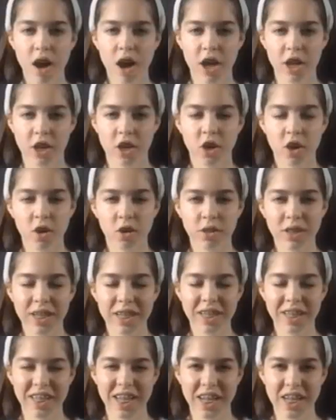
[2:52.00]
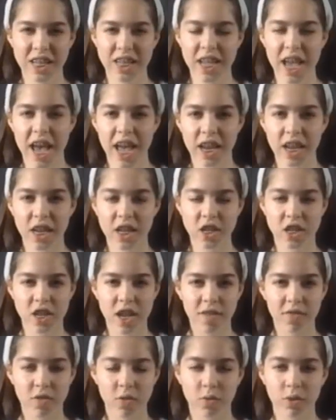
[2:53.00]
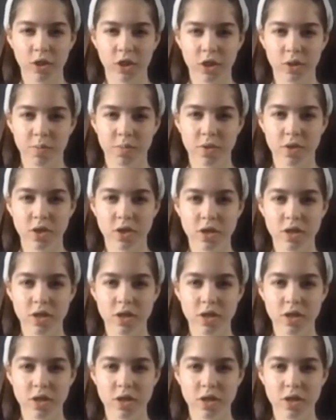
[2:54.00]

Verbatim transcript: unholy satanic devil worshippers.